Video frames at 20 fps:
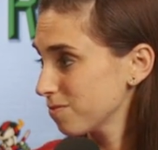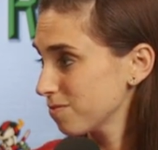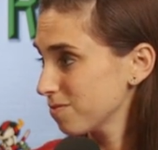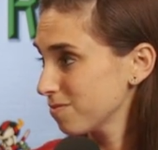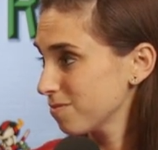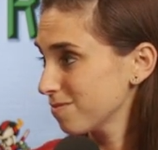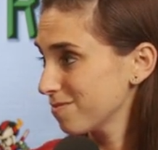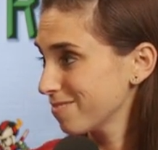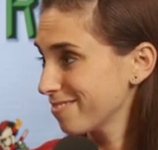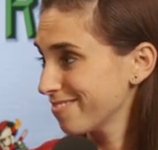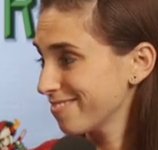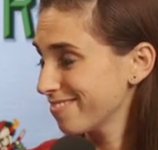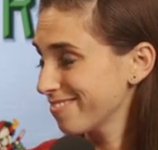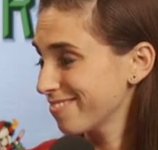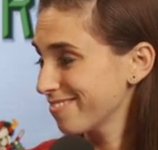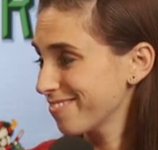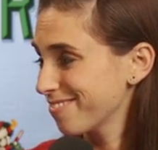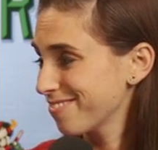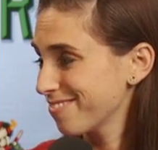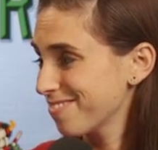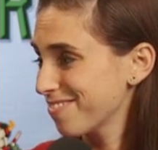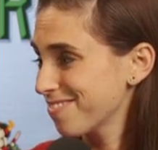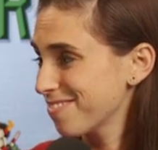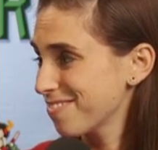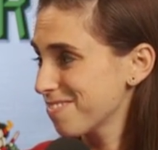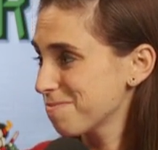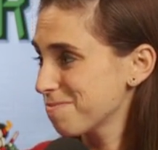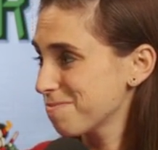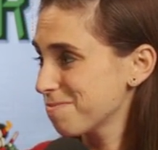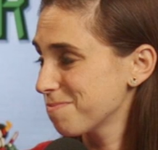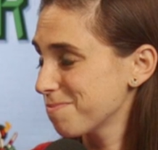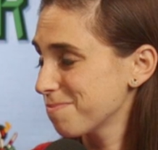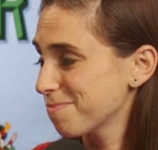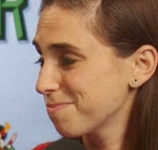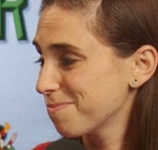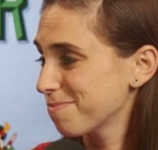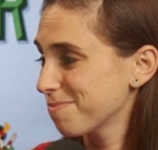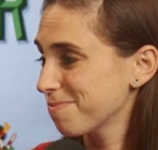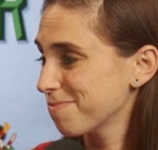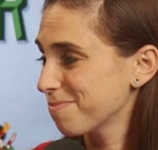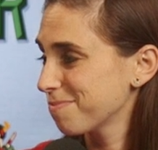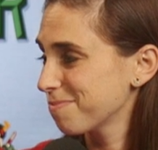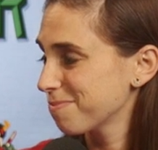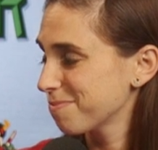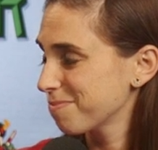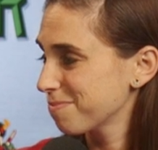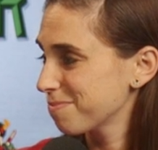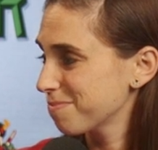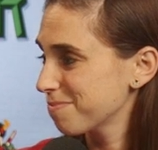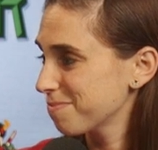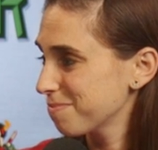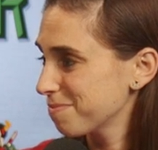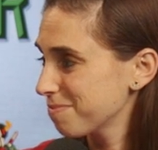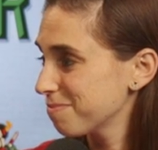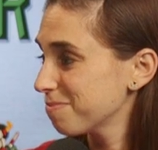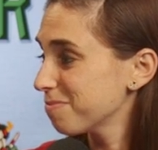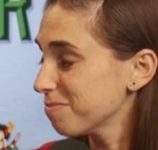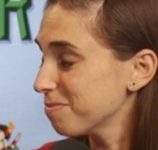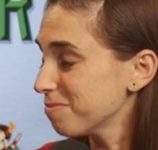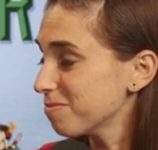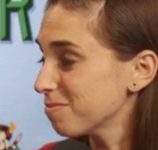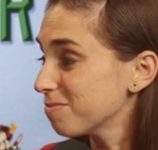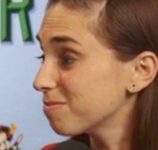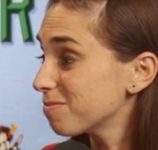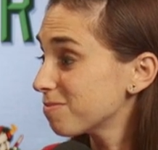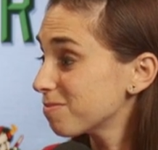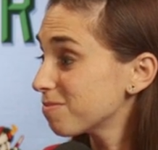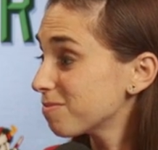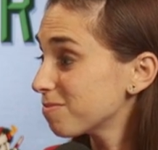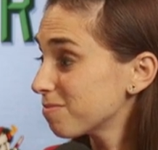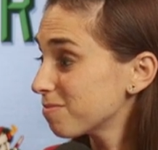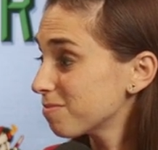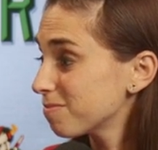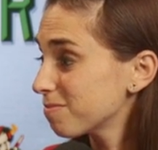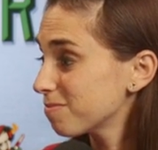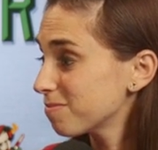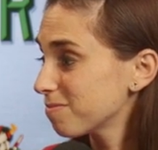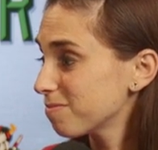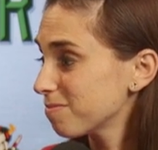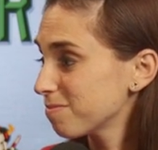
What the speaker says: No words are spoken by the person on screen.